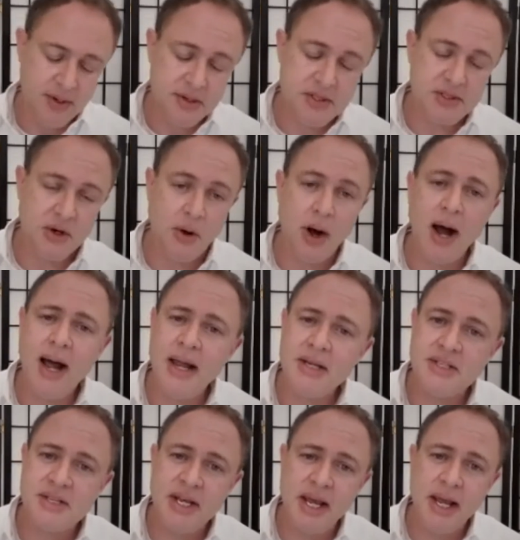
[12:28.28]
So I
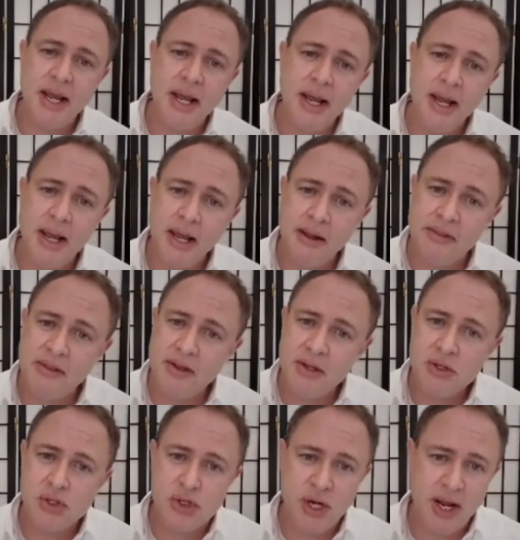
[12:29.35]
take
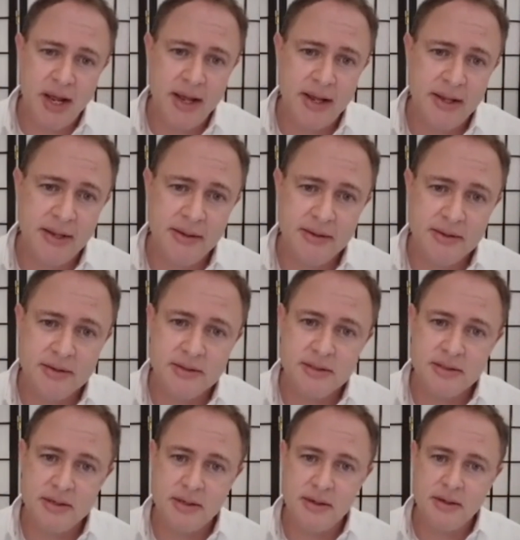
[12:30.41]
the chance
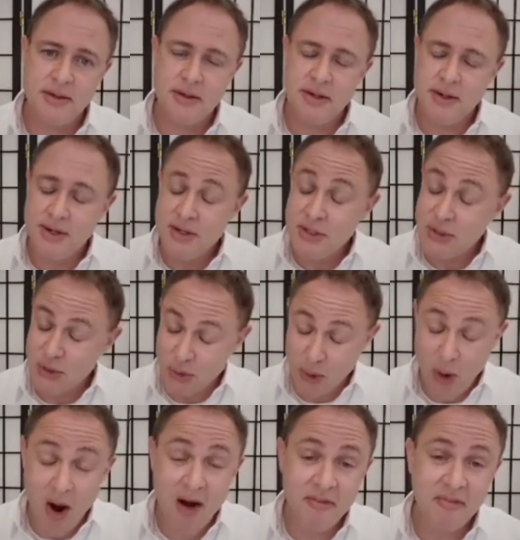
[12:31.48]
to
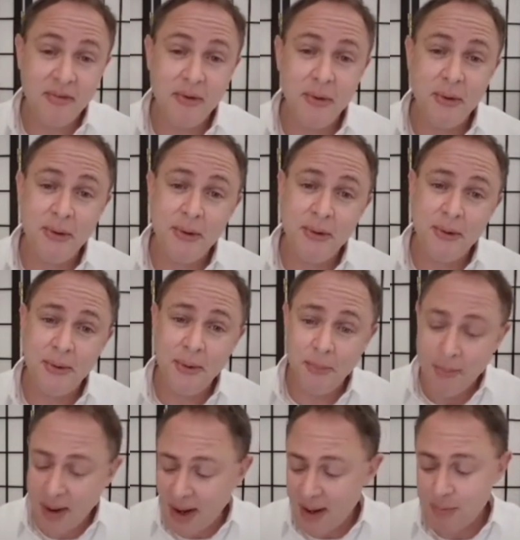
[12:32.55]
offer
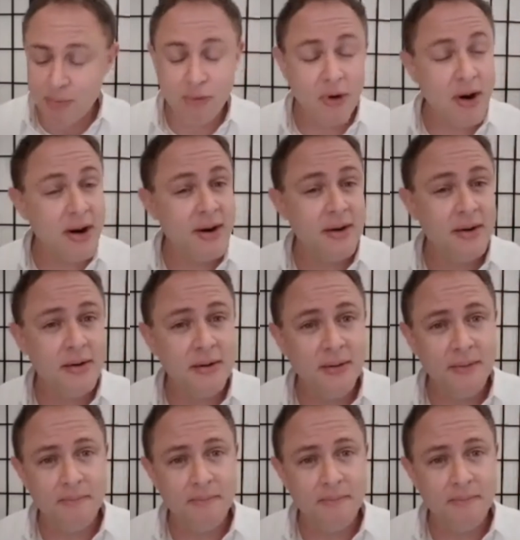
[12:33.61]
my prayer,